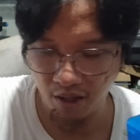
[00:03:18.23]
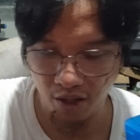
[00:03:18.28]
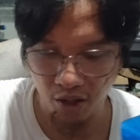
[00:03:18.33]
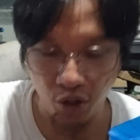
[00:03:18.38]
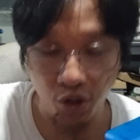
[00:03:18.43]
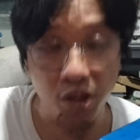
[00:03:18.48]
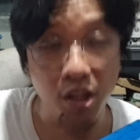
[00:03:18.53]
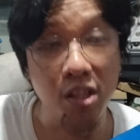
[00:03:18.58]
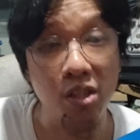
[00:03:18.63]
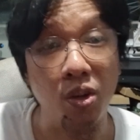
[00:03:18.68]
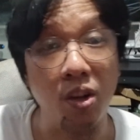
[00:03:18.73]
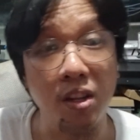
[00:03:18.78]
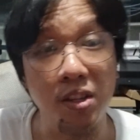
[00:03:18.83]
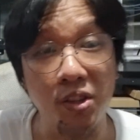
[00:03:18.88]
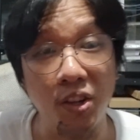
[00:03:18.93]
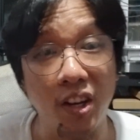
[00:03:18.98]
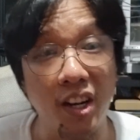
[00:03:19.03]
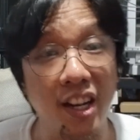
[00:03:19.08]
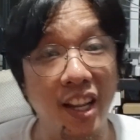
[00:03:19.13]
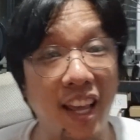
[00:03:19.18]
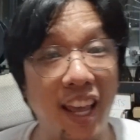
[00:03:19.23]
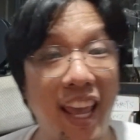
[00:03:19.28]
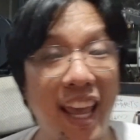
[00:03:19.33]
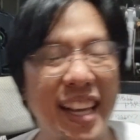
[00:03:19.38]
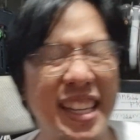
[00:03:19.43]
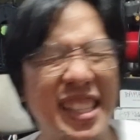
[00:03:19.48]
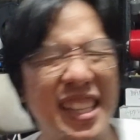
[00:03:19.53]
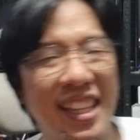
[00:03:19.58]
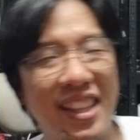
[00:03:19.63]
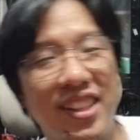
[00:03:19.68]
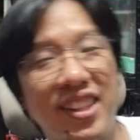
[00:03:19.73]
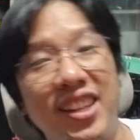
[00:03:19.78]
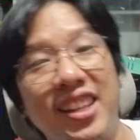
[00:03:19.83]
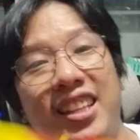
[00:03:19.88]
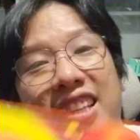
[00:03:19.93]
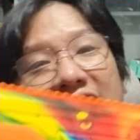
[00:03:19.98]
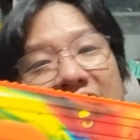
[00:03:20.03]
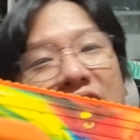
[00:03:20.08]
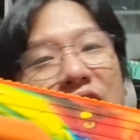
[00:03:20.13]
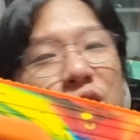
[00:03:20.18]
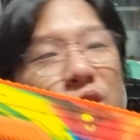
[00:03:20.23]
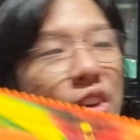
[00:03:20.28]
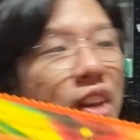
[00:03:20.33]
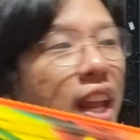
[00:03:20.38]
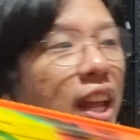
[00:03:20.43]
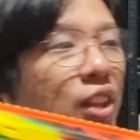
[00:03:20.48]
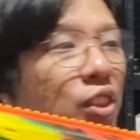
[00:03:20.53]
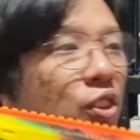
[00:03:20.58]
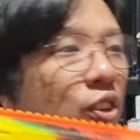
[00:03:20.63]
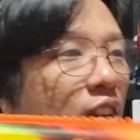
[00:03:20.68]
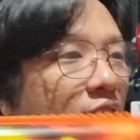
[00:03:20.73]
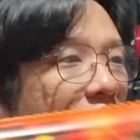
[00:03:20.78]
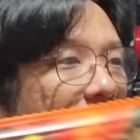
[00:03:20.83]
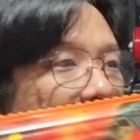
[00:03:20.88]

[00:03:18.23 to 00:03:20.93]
this is also an XT30 connector.